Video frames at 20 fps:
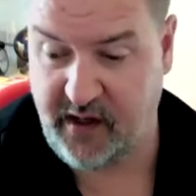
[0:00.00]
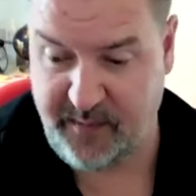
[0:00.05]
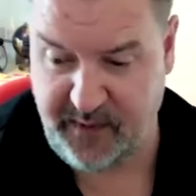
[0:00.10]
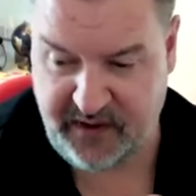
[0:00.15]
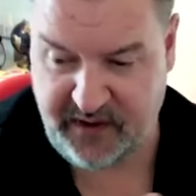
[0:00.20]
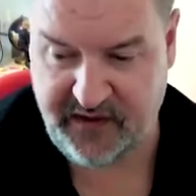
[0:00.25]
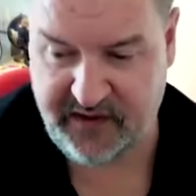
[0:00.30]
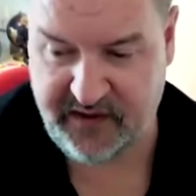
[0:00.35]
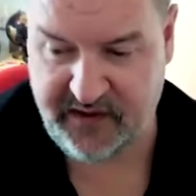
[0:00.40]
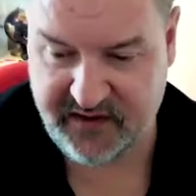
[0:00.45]
I
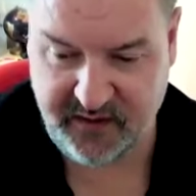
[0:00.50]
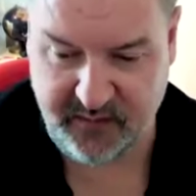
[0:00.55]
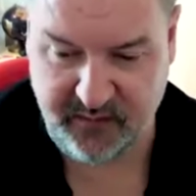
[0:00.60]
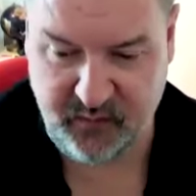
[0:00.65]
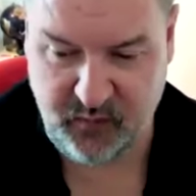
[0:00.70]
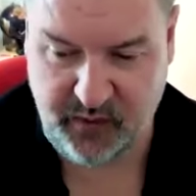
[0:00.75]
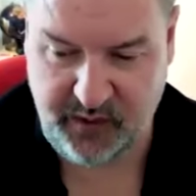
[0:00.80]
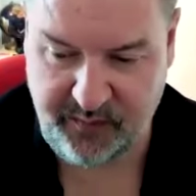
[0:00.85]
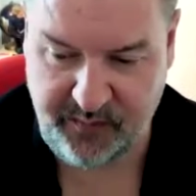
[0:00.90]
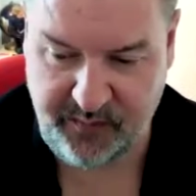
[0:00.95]
mean, there's
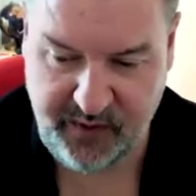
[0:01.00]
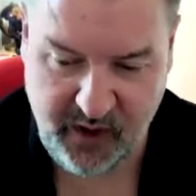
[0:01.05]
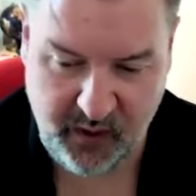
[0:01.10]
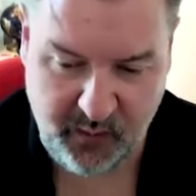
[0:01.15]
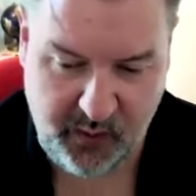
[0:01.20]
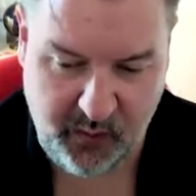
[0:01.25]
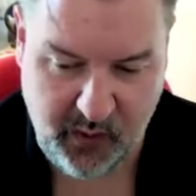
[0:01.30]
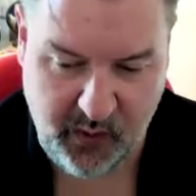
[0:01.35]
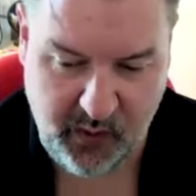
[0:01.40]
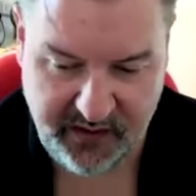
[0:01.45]
some we you know
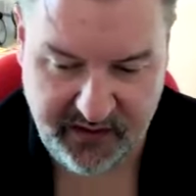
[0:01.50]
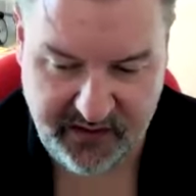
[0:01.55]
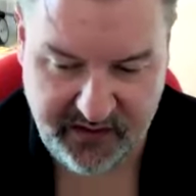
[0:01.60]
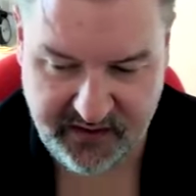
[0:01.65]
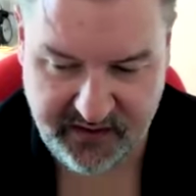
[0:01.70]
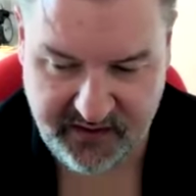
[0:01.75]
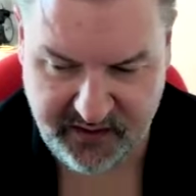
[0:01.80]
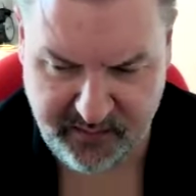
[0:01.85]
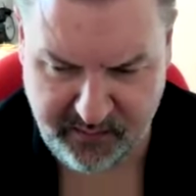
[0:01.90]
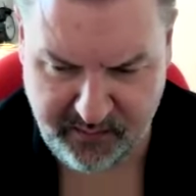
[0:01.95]
we went
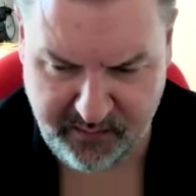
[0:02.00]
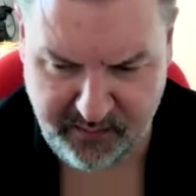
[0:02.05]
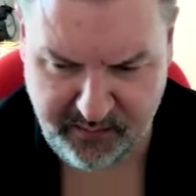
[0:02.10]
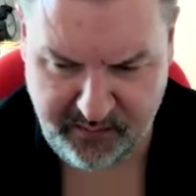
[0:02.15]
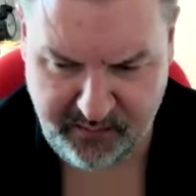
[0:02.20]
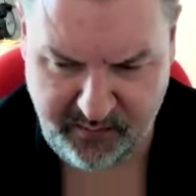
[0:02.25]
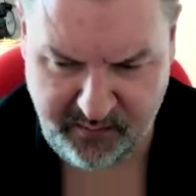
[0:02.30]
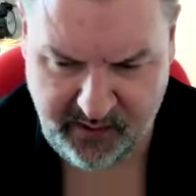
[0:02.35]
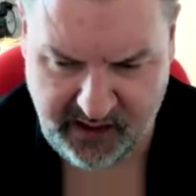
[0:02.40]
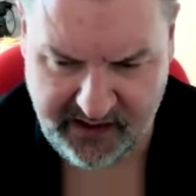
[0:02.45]
to some
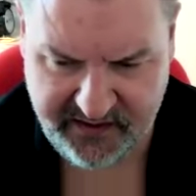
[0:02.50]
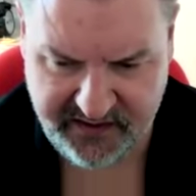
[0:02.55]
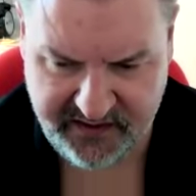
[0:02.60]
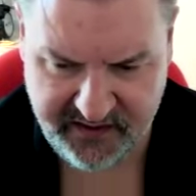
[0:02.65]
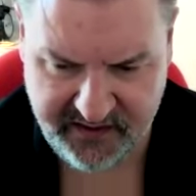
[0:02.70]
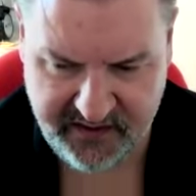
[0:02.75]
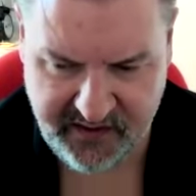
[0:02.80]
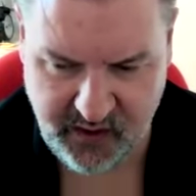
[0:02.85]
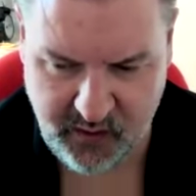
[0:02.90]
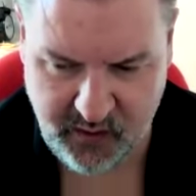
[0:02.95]

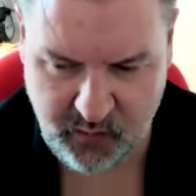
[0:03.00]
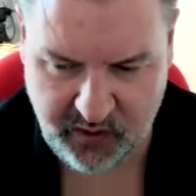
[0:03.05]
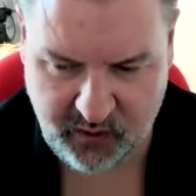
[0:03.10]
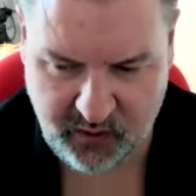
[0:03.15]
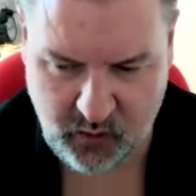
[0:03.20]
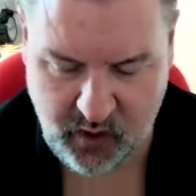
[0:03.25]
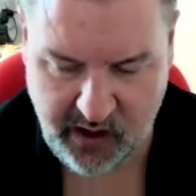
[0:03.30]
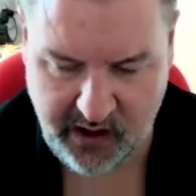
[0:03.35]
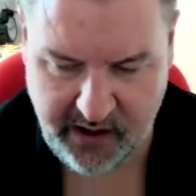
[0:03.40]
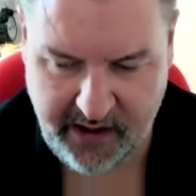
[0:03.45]
places that were
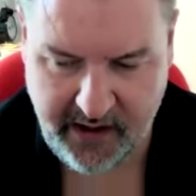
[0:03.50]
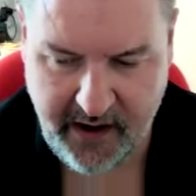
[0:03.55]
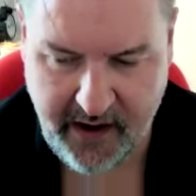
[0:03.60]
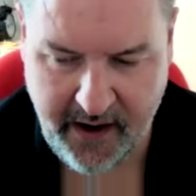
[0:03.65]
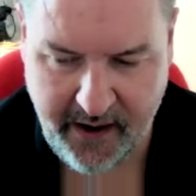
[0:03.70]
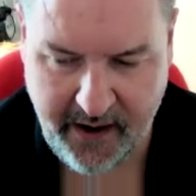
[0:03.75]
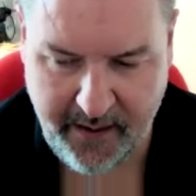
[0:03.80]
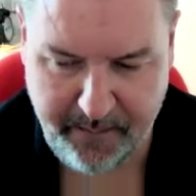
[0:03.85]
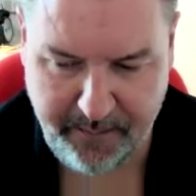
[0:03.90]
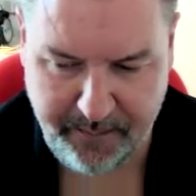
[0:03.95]
quite
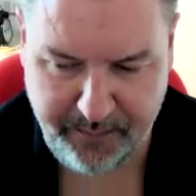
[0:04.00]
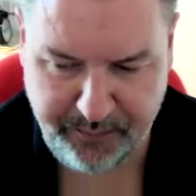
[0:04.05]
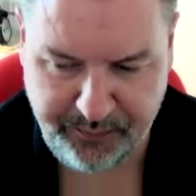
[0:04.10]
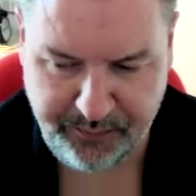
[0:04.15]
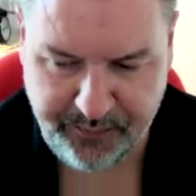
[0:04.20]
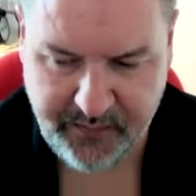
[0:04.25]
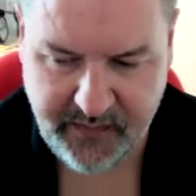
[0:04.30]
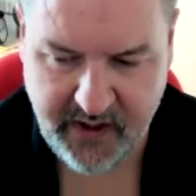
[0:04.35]
um